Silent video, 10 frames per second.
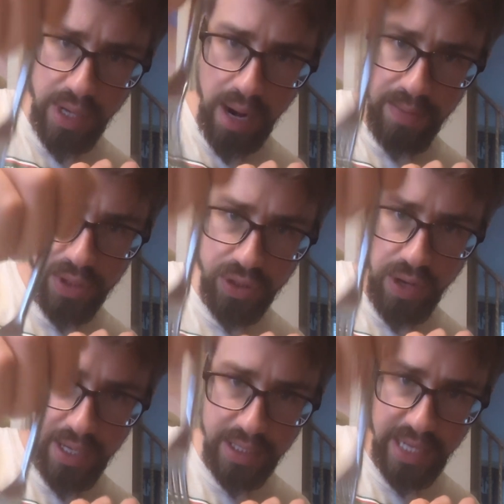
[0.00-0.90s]
I'm just
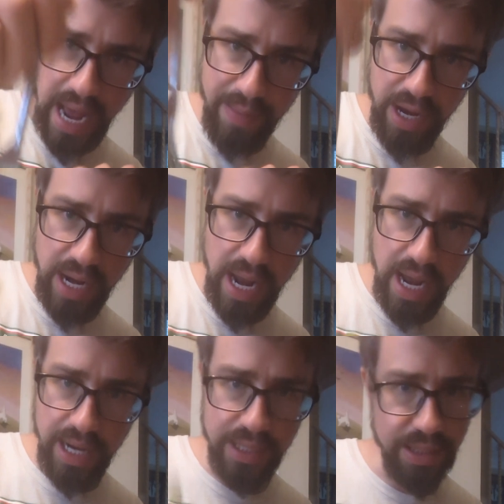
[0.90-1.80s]
trying to stab it,
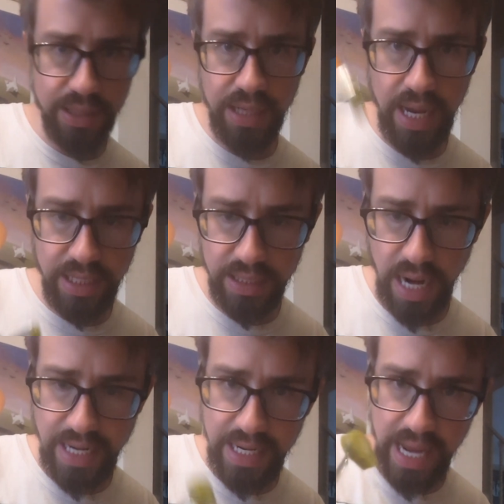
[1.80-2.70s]
and
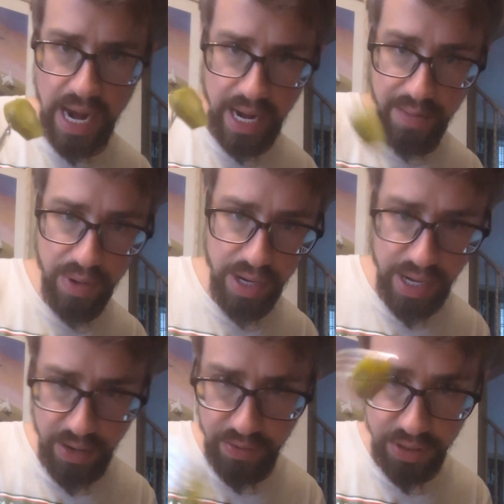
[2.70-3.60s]
I did get it, but
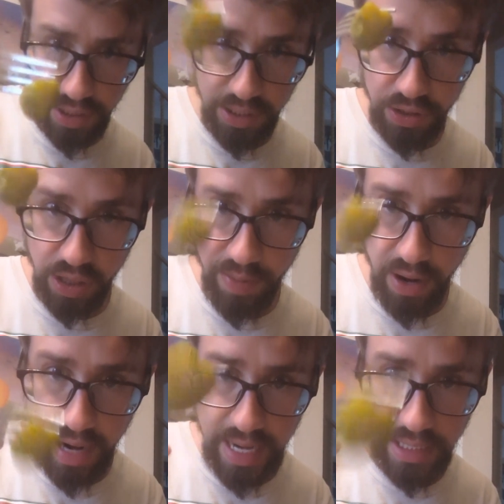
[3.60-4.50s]
it took
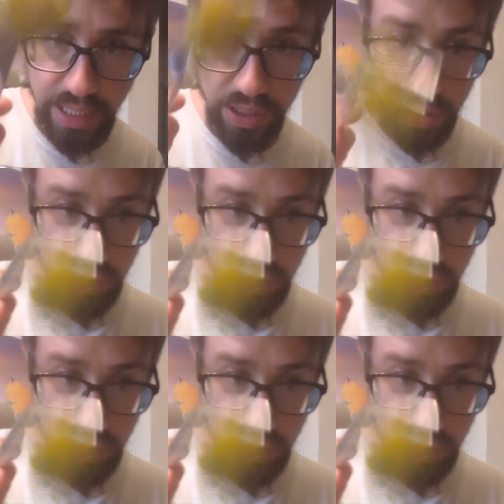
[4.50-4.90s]
about 18